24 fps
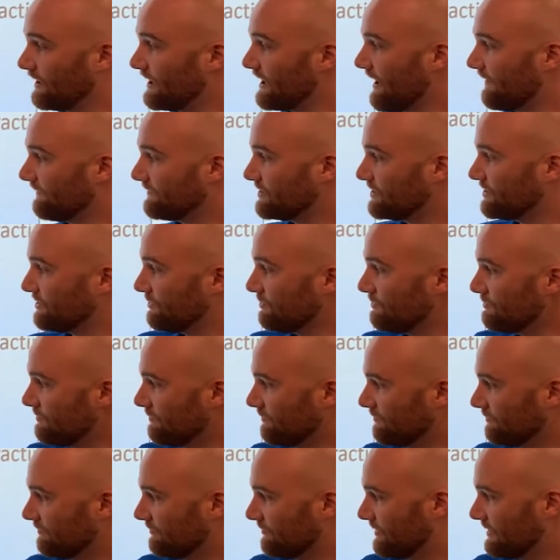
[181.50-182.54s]
I have to do
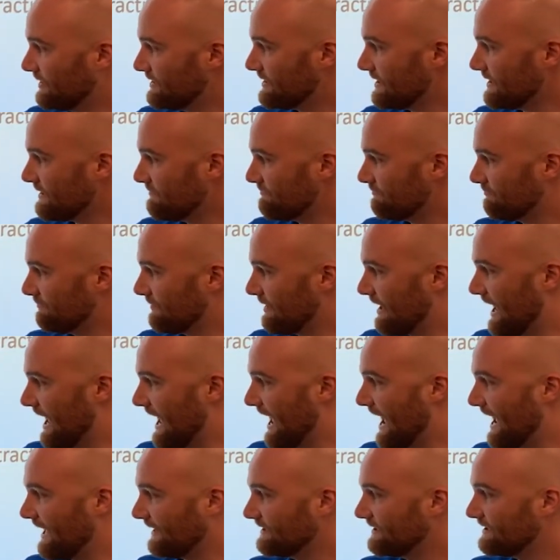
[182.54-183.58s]
is I
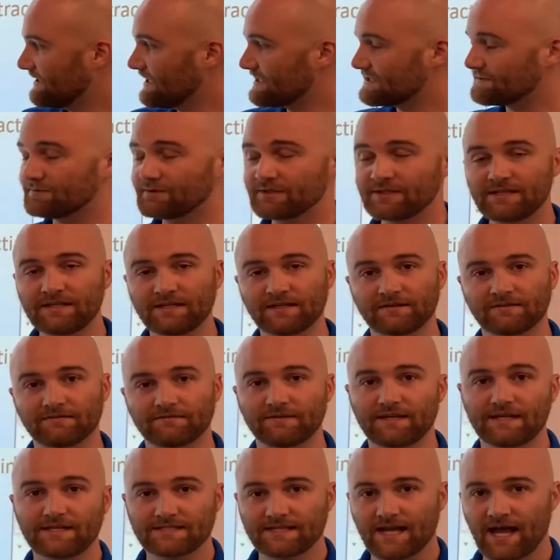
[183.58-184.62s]
add the decimal in.
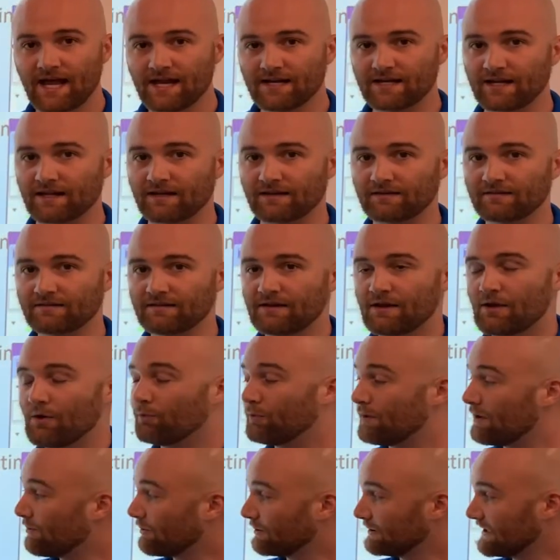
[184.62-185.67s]
It's hiding.
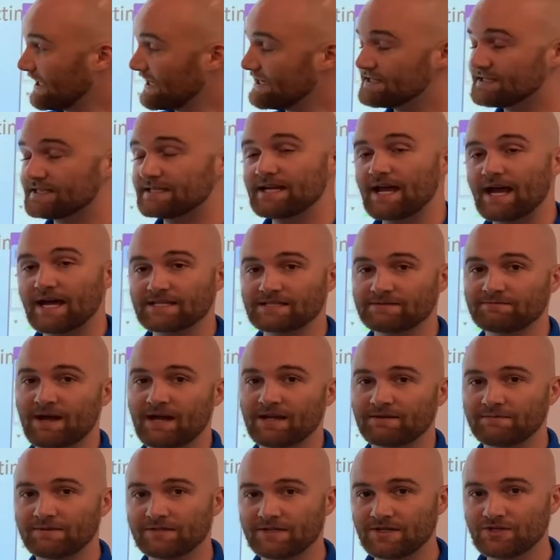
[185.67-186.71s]
We were lazy as
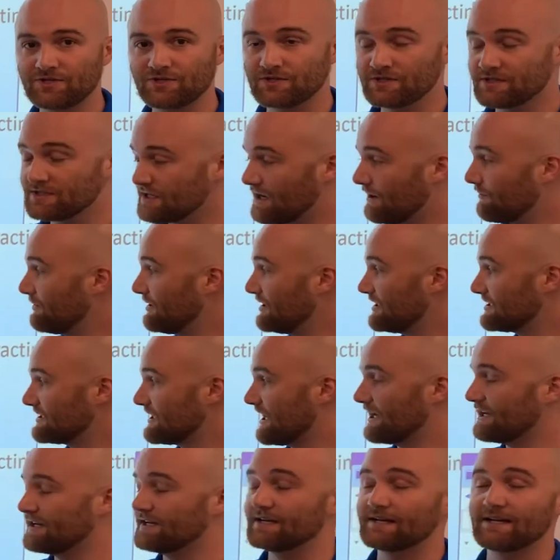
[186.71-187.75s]
mathematicians and we
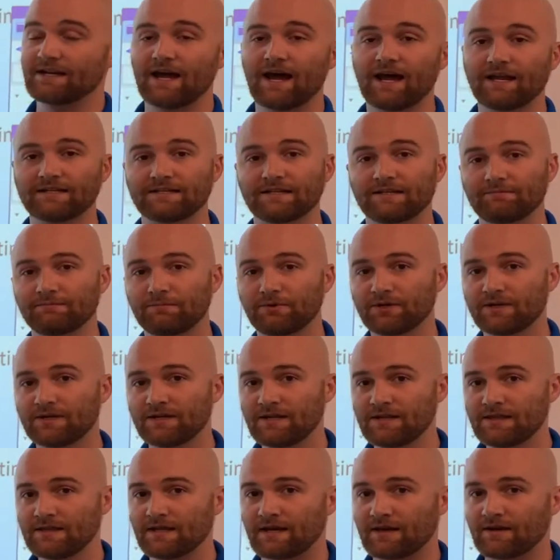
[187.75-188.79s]
decided not to put it
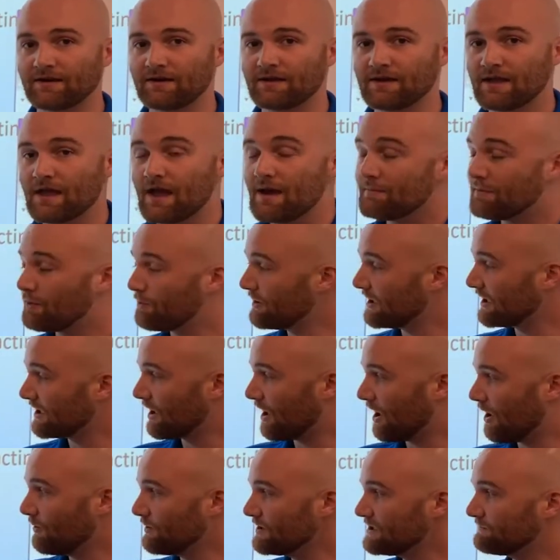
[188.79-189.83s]
in there. But we can
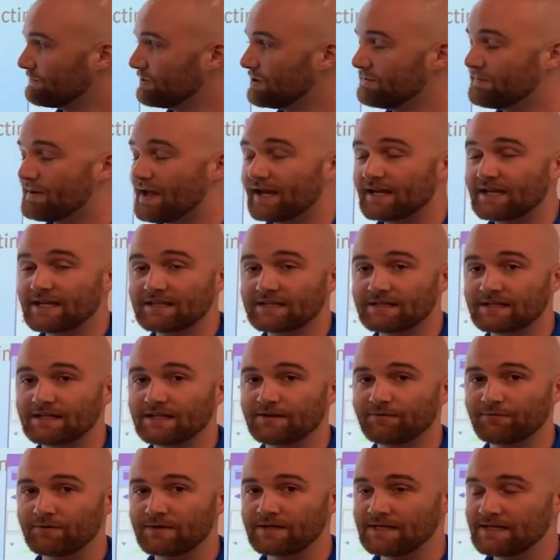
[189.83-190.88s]
always put it back in
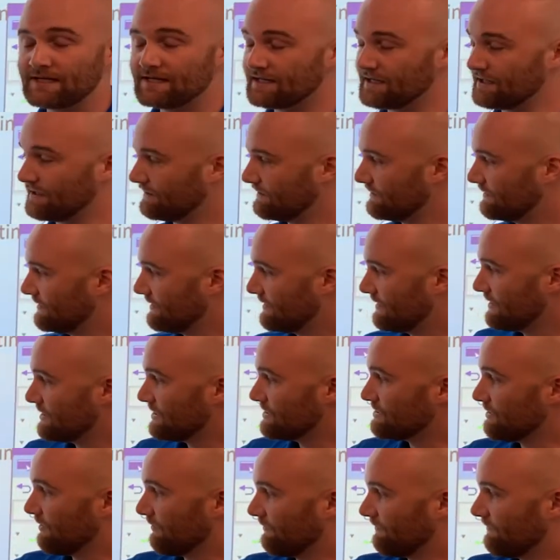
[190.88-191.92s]
if we need it.
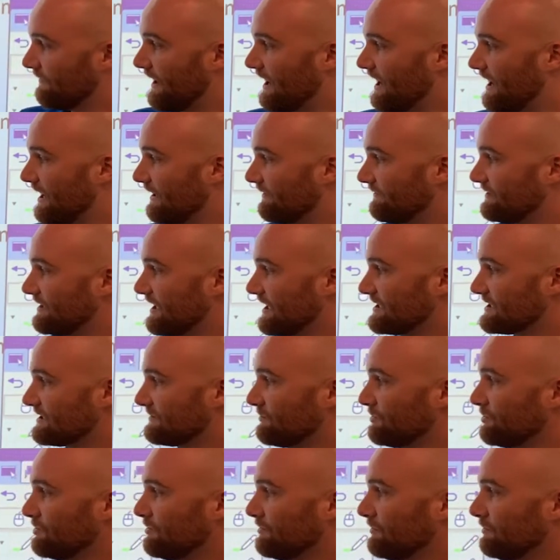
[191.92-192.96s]
So 5
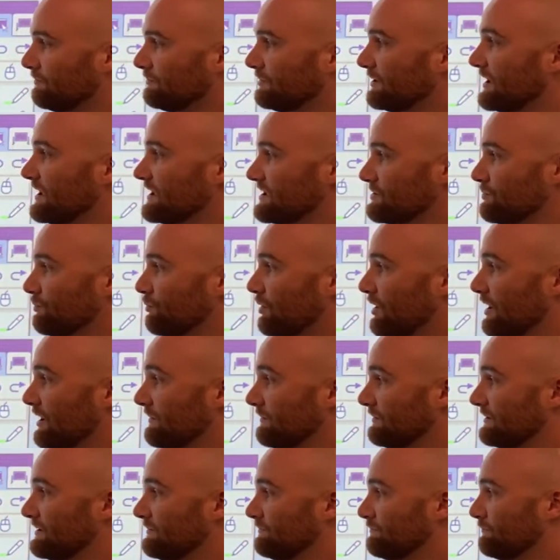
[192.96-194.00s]
decimal plus
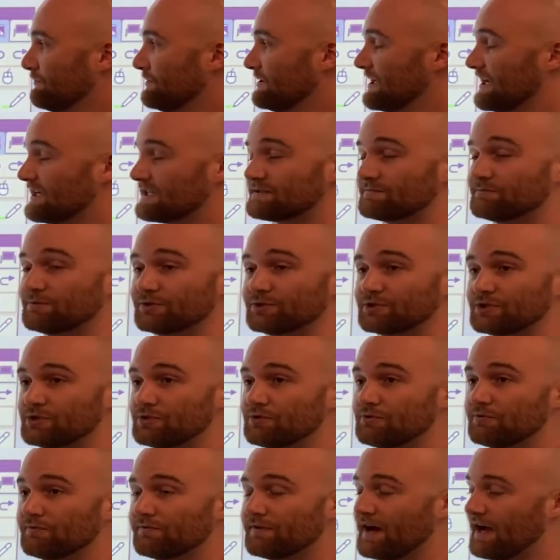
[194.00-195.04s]
1 decimal
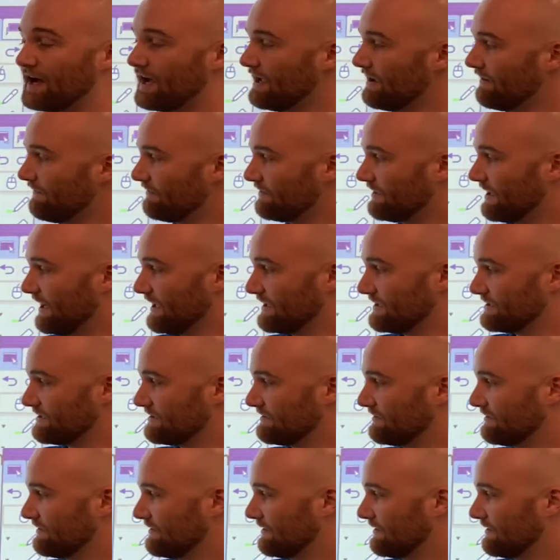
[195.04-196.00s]
25, that's